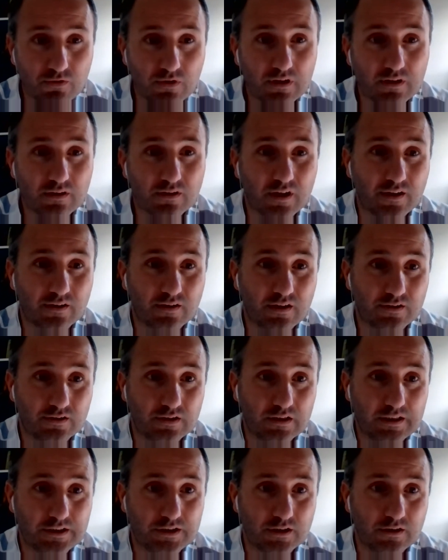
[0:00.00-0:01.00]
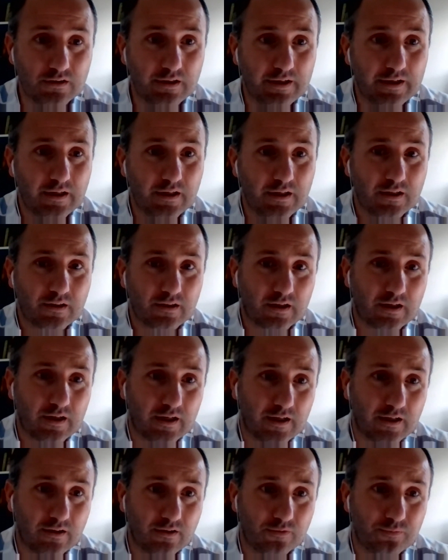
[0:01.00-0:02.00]
between science and religion.
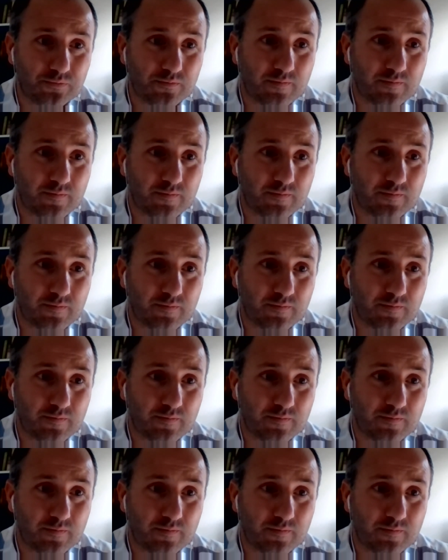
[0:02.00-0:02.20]
And